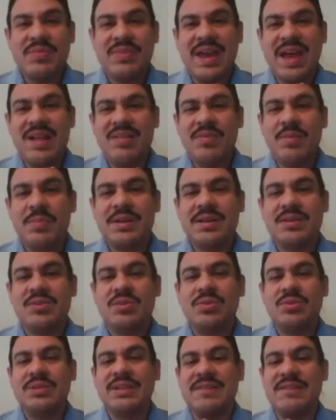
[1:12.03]
of alphabet
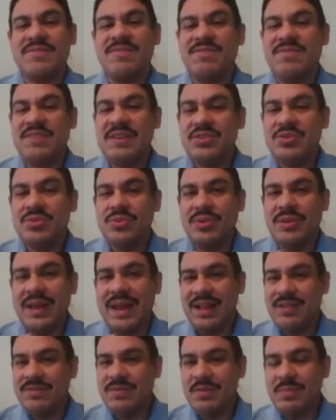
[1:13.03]
called a featual
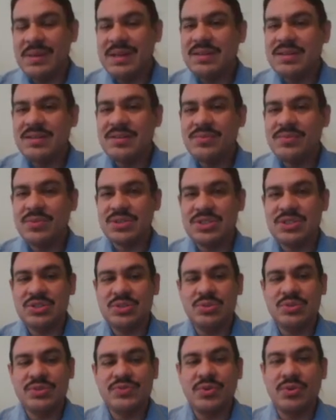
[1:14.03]
alphabet, which
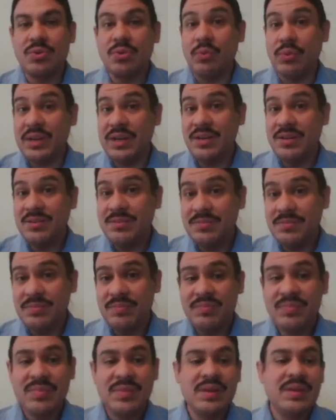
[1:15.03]
is used for Korean.
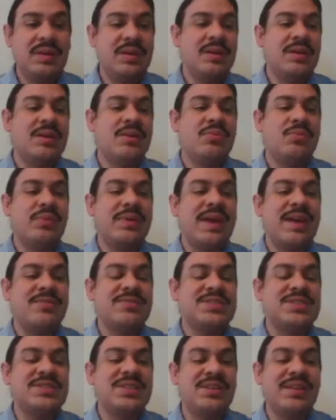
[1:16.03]
We
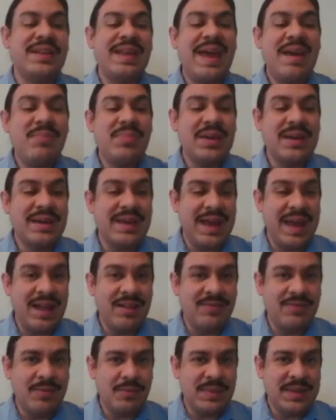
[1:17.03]
have syllabic
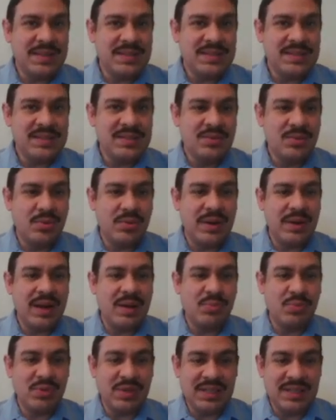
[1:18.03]
alphabets or
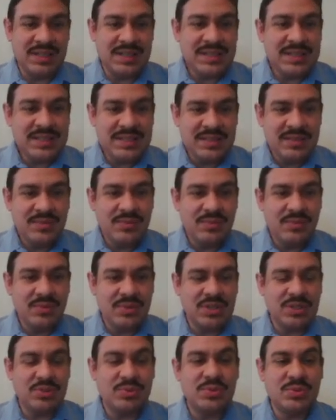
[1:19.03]
abugidas,
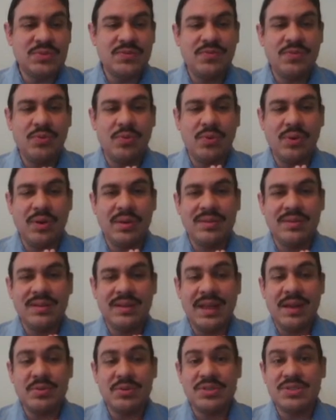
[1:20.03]
which are used for
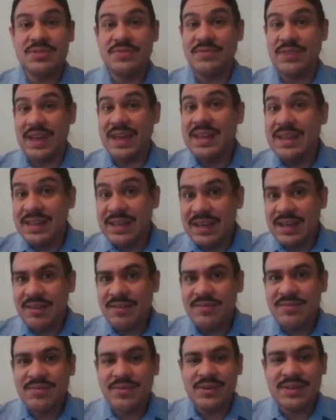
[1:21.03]
languages of India,
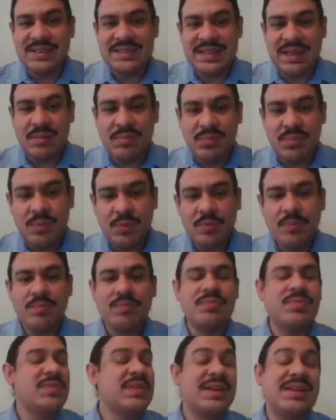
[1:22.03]
for example.
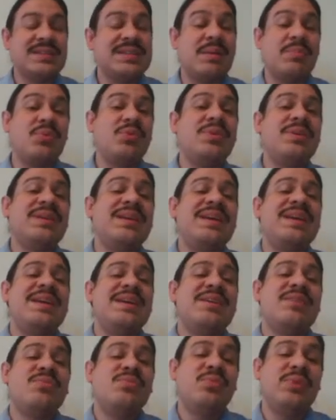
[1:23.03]
Example,
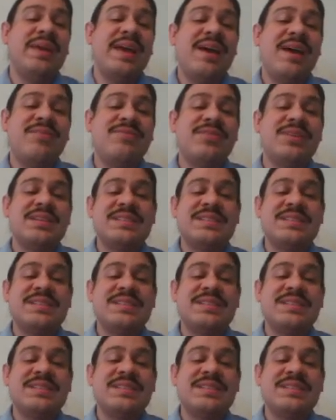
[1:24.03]
we have